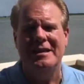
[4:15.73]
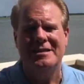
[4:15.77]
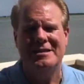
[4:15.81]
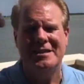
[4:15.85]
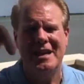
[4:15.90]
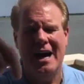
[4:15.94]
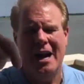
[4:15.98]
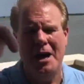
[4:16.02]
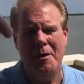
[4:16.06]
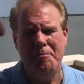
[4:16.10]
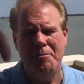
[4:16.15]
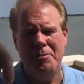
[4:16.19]

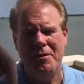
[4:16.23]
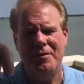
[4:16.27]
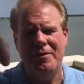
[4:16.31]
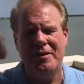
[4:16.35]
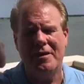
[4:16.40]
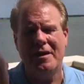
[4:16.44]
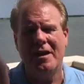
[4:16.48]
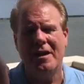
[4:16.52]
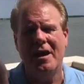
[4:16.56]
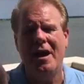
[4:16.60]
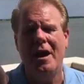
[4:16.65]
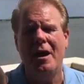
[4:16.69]
Type in the
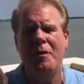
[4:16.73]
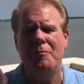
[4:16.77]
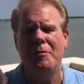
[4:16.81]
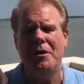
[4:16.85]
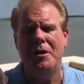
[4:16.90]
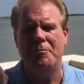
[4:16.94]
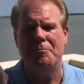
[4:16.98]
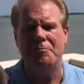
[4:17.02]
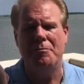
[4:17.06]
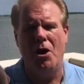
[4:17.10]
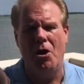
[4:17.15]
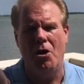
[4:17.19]

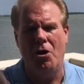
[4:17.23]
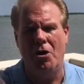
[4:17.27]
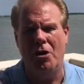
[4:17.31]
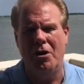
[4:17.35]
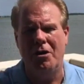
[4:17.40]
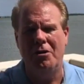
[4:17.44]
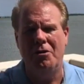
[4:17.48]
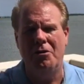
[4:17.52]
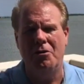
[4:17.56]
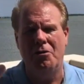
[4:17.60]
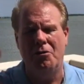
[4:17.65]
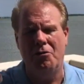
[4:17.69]
comment
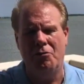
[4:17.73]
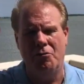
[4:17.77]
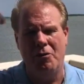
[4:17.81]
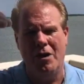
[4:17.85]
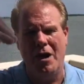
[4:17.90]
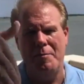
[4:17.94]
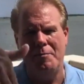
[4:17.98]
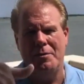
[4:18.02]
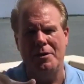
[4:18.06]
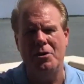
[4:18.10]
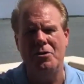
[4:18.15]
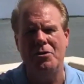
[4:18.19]
bar
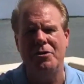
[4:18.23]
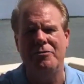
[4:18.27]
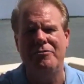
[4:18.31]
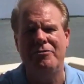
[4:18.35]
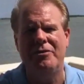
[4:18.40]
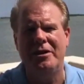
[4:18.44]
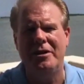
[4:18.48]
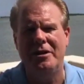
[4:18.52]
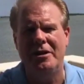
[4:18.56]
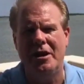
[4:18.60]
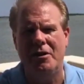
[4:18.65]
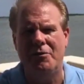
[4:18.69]
right below the
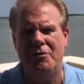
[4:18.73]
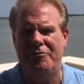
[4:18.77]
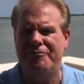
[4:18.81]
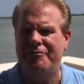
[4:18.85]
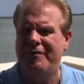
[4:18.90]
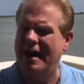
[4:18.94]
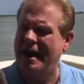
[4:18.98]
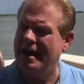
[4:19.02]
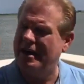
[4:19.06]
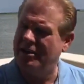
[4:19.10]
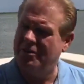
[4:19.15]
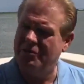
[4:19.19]
video. In
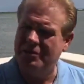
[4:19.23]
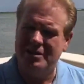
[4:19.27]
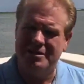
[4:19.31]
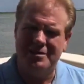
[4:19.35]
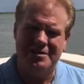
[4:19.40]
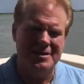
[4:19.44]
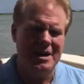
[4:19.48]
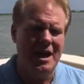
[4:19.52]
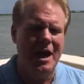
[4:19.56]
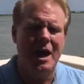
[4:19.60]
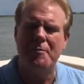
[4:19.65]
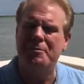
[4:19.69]
fact, go ahead
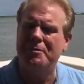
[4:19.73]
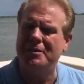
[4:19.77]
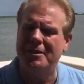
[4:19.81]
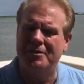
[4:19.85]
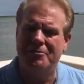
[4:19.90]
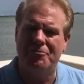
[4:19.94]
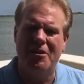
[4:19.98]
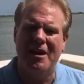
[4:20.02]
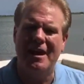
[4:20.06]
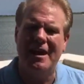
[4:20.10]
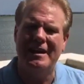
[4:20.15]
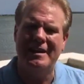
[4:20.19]
and type it
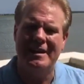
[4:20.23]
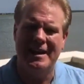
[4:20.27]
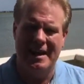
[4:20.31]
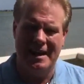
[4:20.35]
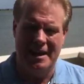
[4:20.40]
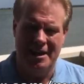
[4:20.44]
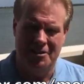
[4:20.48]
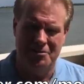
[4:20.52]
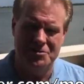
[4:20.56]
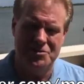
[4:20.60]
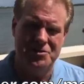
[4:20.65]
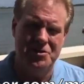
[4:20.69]
in right
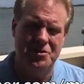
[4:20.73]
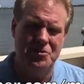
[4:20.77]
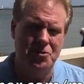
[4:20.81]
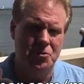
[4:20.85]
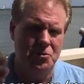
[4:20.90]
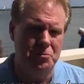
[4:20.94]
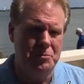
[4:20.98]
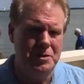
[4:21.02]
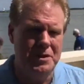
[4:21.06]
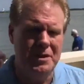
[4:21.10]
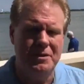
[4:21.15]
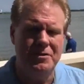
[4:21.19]
now. So
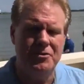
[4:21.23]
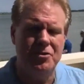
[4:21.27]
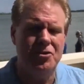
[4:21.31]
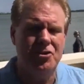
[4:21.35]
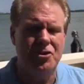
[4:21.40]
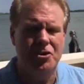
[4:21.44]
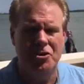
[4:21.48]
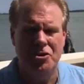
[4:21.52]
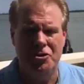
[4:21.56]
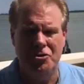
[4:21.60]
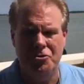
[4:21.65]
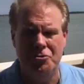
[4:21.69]
you'll be in the
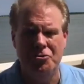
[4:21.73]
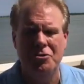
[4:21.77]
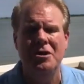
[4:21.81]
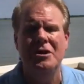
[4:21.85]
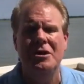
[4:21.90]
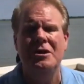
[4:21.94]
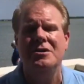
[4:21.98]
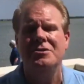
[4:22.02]
queue.